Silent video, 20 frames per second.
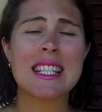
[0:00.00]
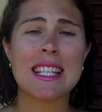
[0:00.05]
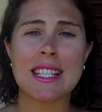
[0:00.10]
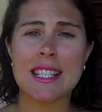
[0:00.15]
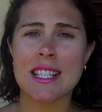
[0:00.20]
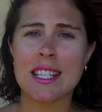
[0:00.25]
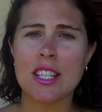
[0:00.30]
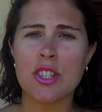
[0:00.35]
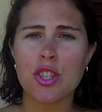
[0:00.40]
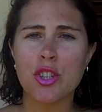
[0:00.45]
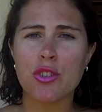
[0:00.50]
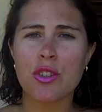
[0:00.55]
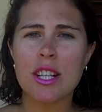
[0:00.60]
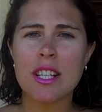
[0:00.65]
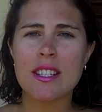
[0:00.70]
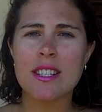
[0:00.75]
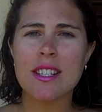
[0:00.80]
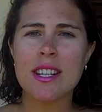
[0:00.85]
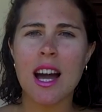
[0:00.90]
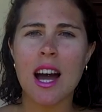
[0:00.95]
sixteen
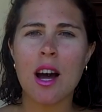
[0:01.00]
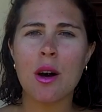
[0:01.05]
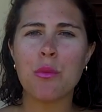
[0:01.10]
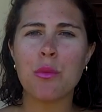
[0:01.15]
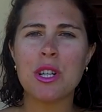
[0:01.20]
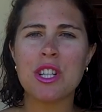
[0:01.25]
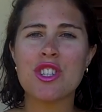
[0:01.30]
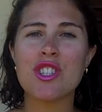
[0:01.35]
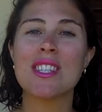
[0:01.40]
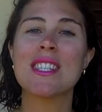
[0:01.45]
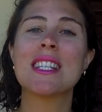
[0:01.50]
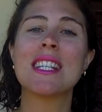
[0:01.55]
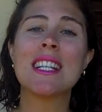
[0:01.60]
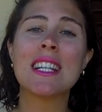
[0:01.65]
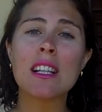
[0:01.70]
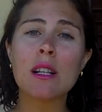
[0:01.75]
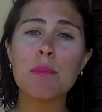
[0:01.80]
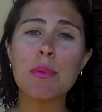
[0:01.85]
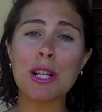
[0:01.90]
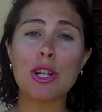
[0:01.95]
degrees now, which is a
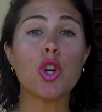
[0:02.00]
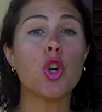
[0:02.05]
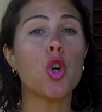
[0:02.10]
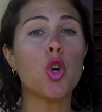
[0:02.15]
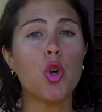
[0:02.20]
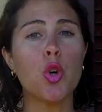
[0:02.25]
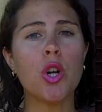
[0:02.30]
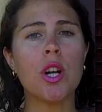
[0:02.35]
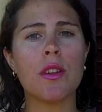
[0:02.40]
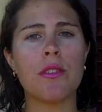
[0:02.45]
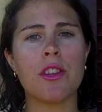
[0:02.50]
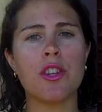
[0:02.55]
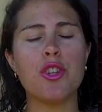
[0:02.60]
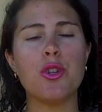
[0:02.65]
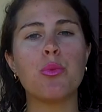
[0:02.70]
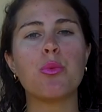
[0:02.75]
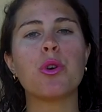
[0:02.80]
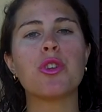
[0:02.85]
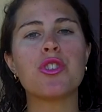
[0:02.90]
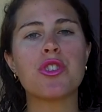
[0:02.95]
little bit cooler than
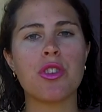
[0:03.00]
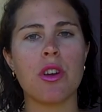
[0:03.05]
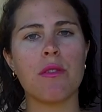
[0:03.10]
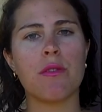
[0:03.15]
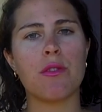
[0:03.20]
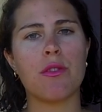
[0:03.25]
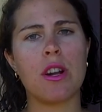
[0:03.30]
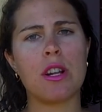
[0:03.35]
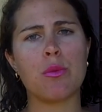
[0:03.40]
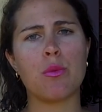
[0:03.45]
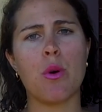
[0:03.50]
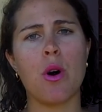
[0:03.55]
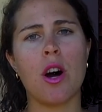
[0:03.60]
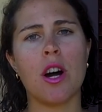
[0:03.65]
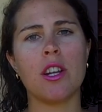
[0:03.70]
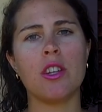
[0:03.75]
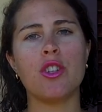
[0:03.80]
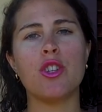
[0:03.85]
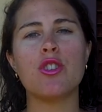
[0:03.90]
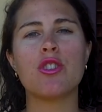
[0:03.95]
you would serve a red wine.